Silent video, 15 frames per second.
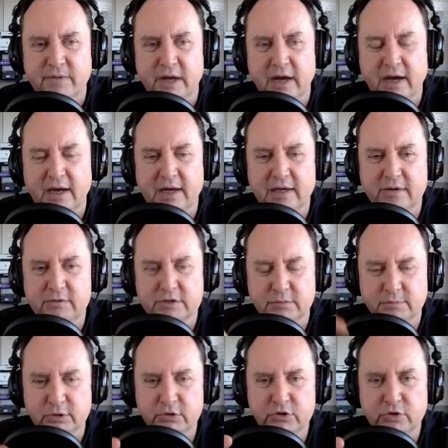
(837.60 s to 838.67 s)
uh, it was a
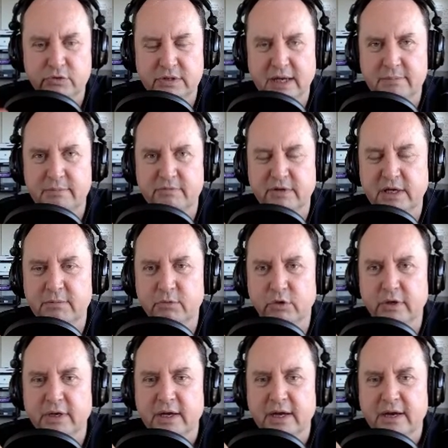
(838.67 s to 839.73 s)
Bluetooth type of
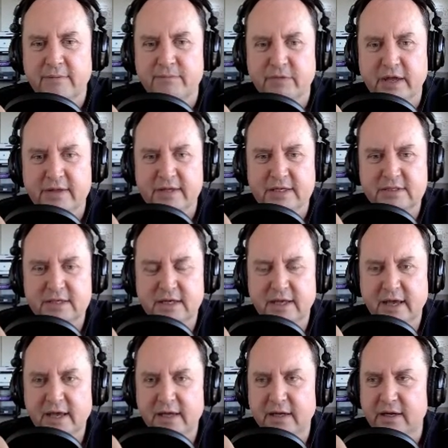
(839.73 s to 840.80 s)
keyboard, and they said,
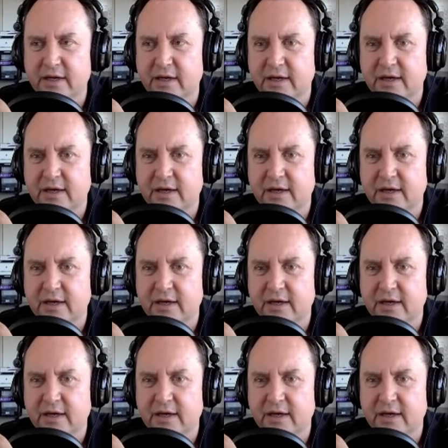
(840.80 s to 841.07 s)
"Hey,